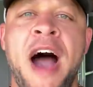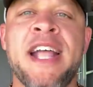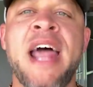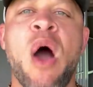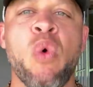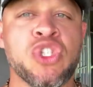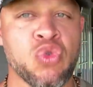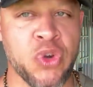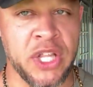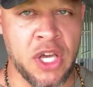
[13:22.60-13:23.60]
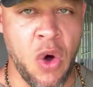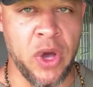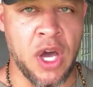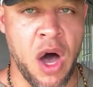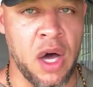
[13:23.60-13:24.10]
Find out what's really
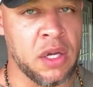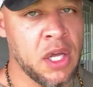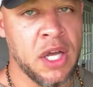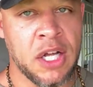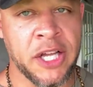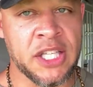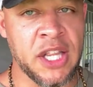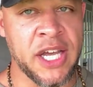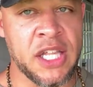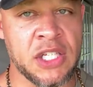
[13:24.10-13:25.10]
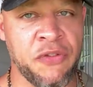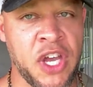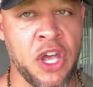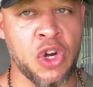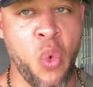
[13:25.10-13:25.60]
going on. Click the link in this
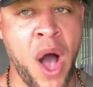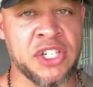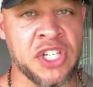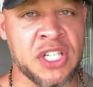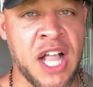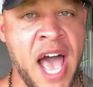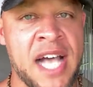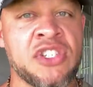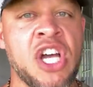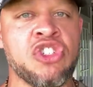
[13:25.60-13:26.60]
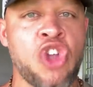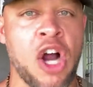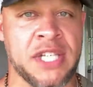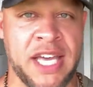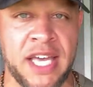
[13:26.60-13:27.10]
video to watch this class and
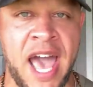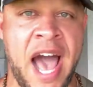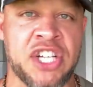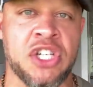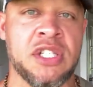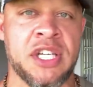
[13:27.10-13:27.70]
start taking action